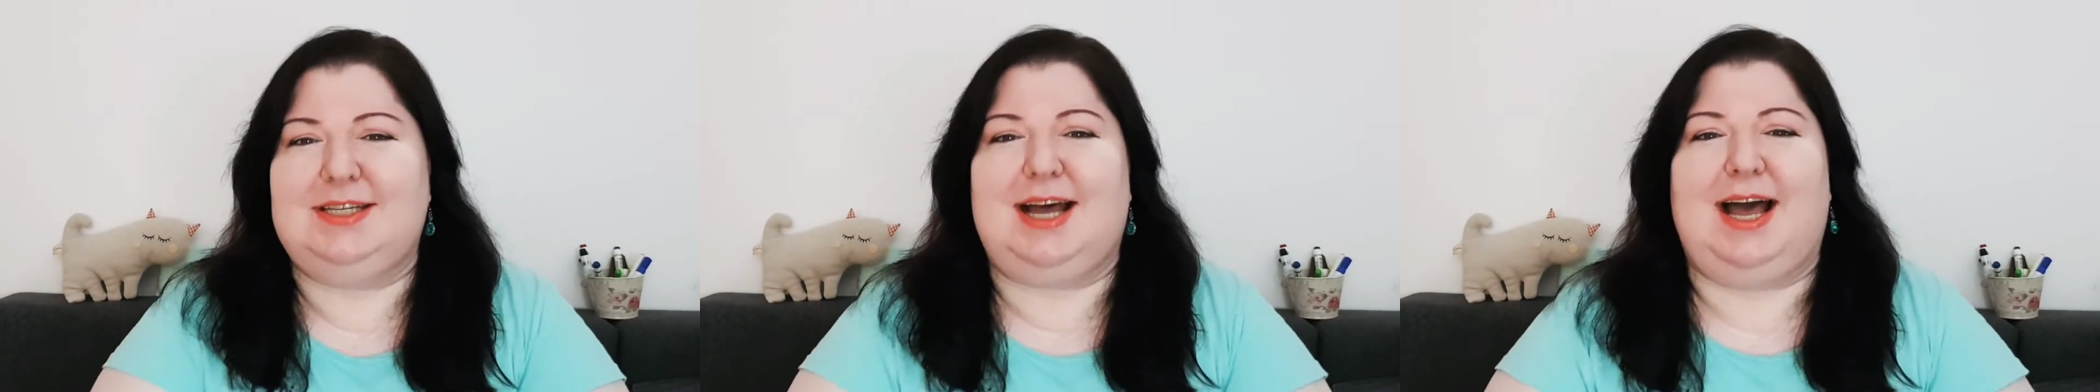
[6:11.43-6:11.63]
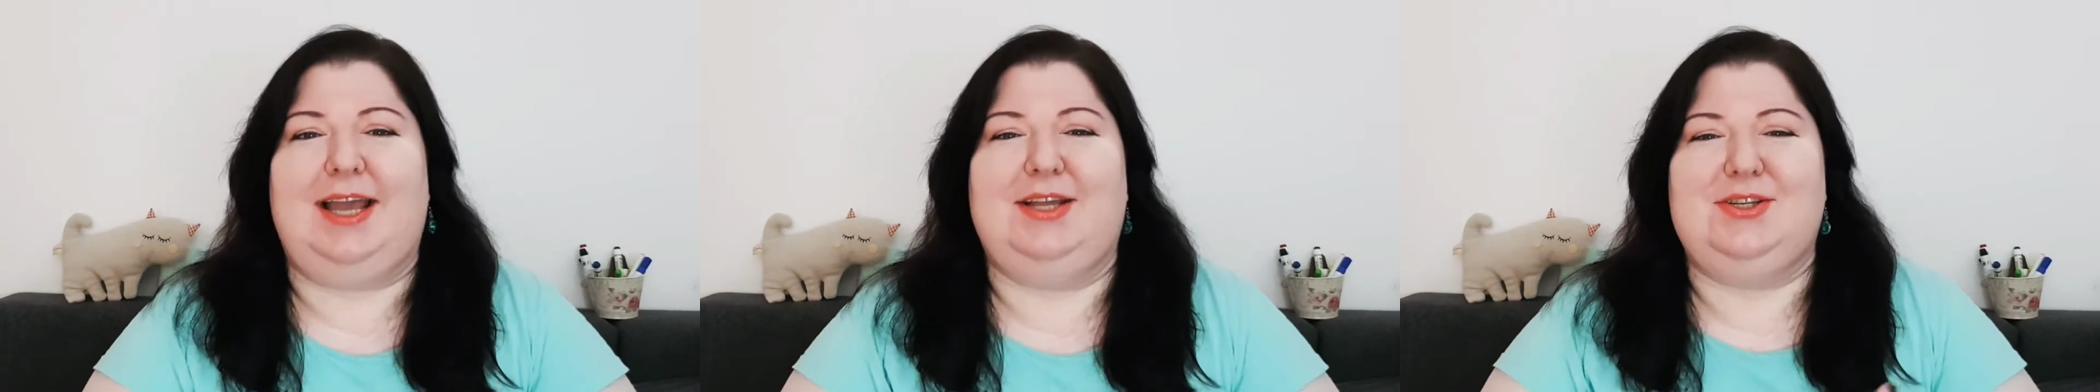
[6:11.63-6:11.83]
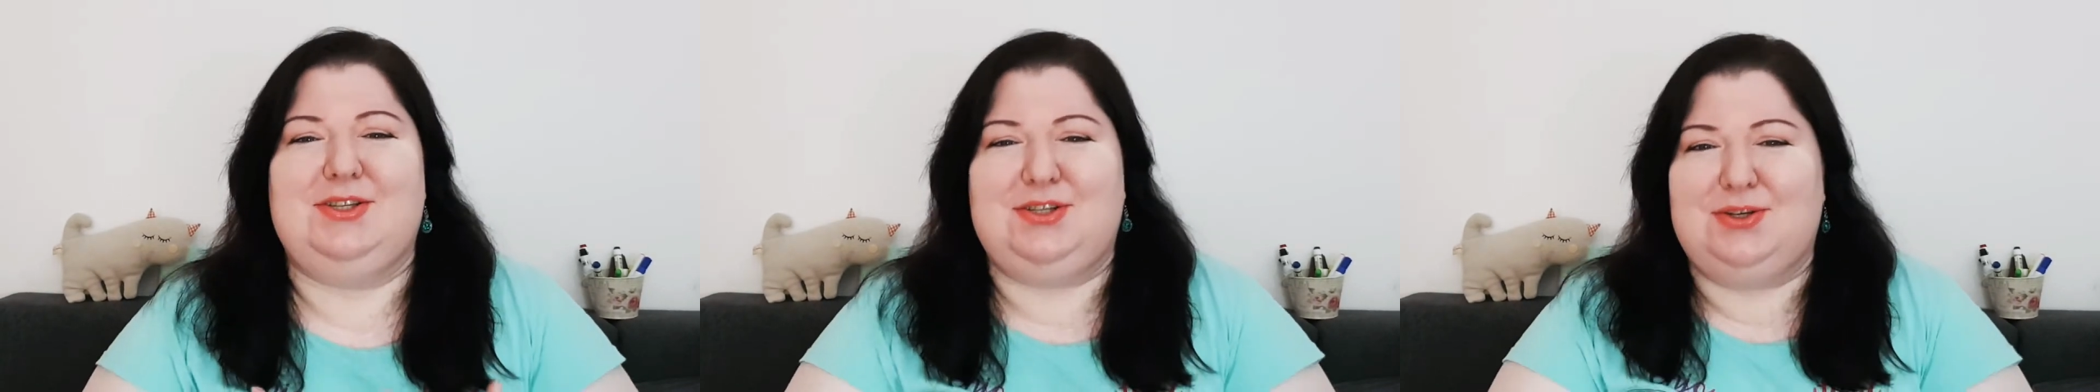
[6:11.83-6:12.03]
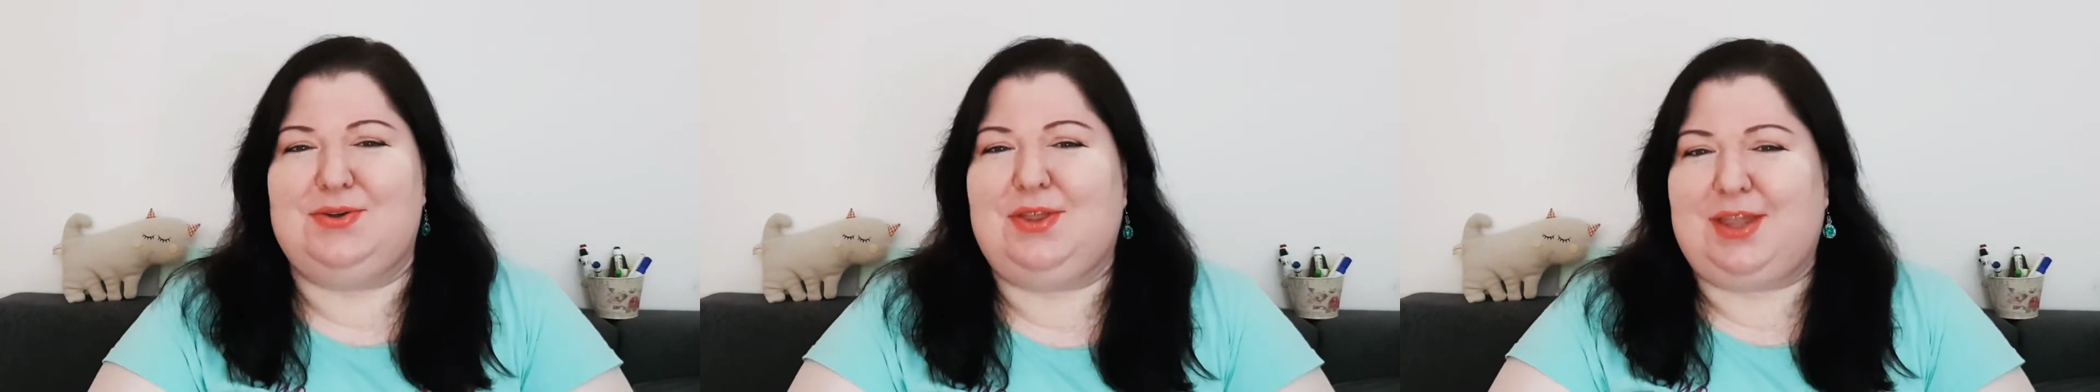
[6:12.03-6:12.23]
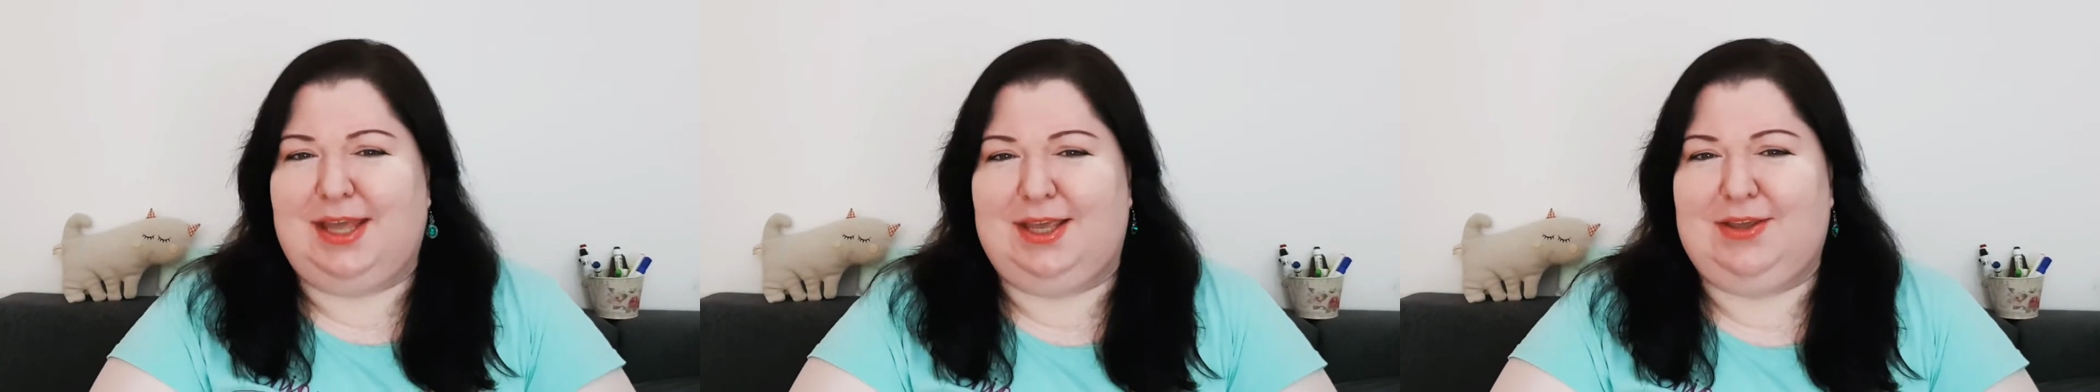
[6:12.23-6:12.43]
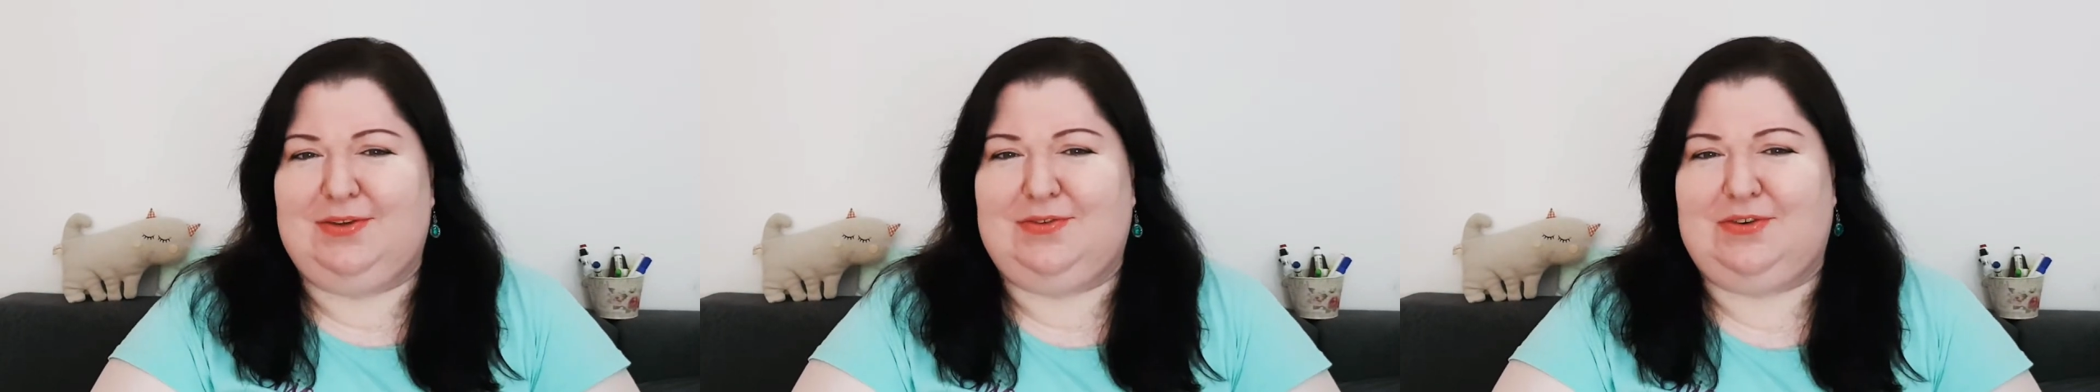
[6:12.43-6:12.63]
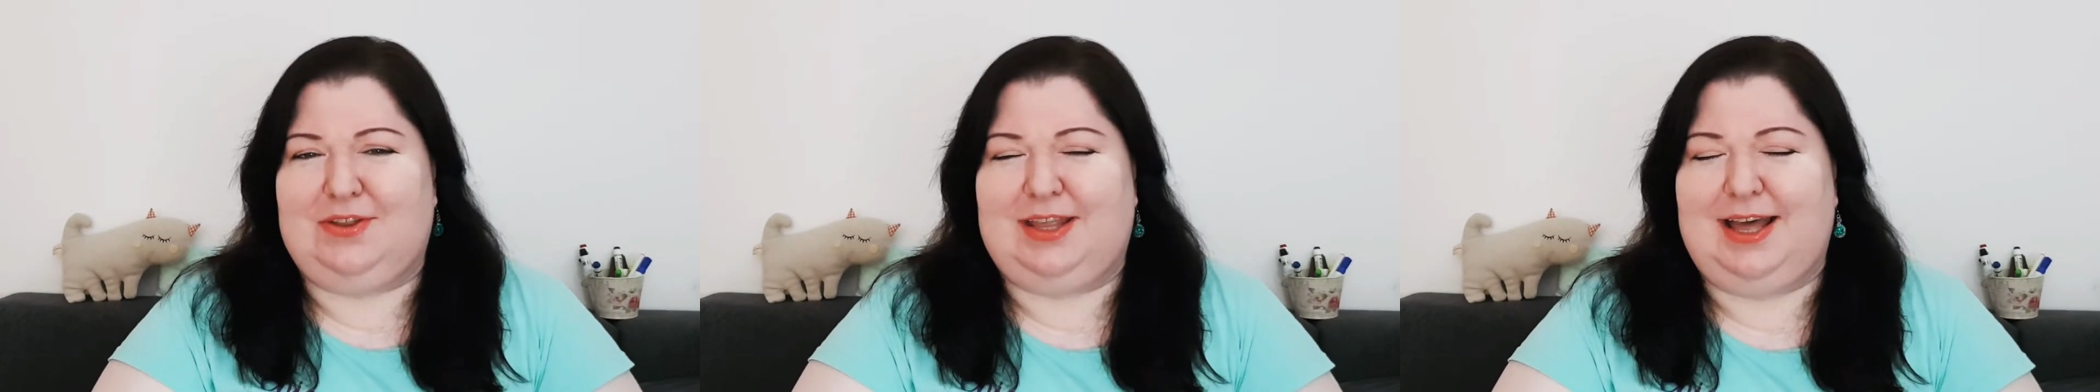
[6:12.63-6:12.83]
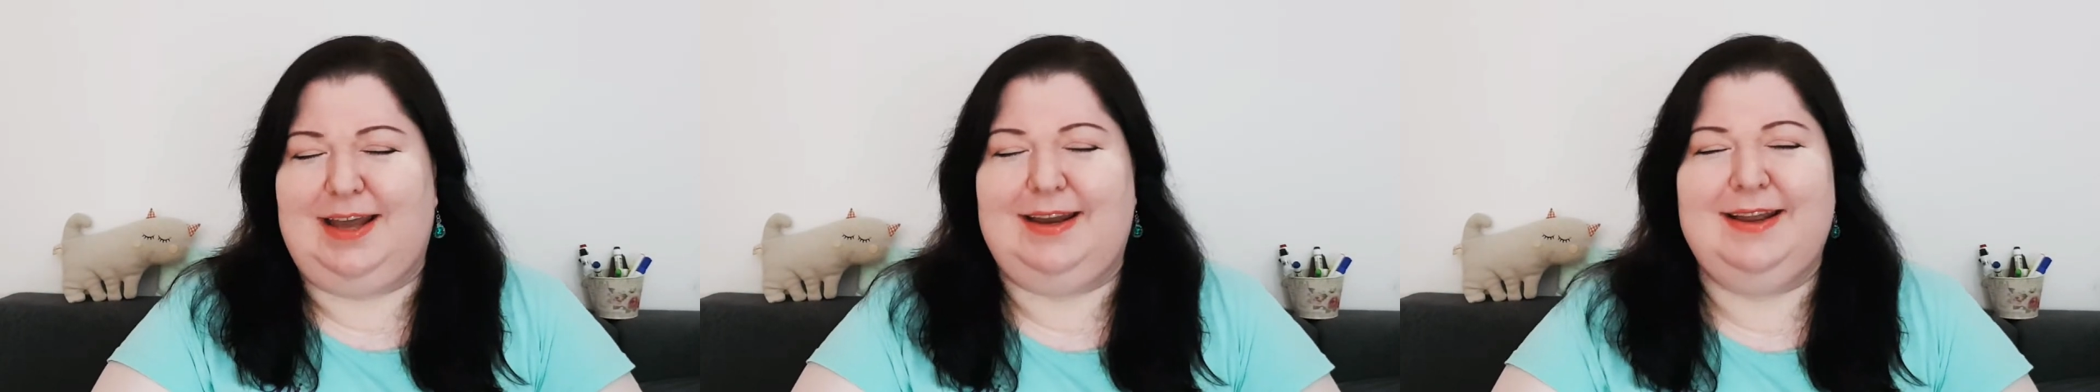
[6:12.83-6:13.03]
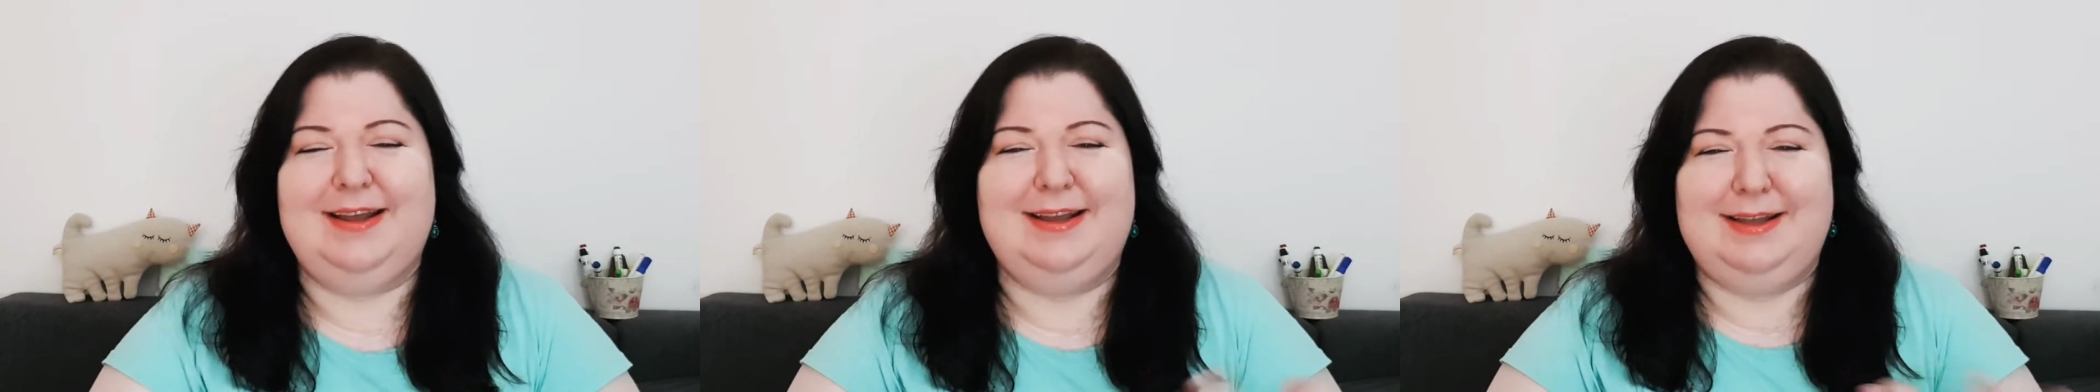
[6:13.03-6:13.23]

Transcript: I do thank you for that.